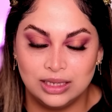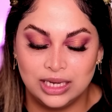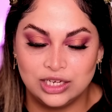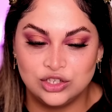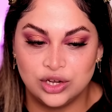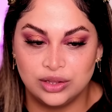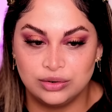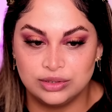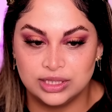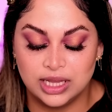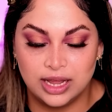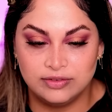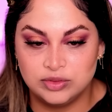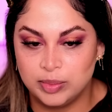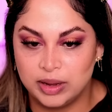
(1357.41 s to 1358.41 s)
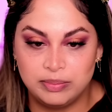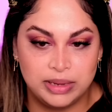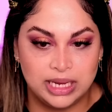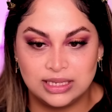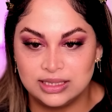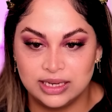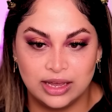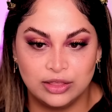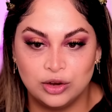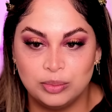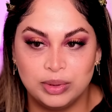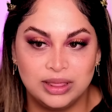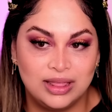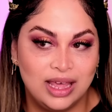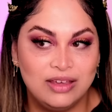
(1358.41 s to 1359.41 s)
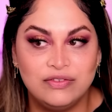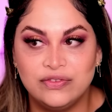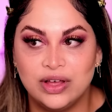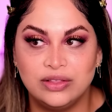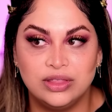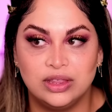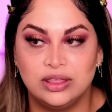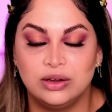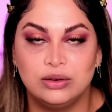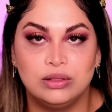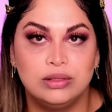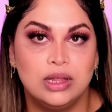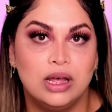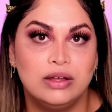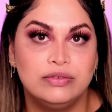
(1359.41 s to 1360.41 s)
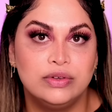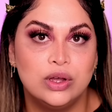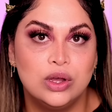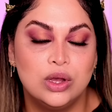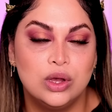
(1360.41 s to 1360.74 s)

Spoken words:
each other's lives by being together, but they felt that their love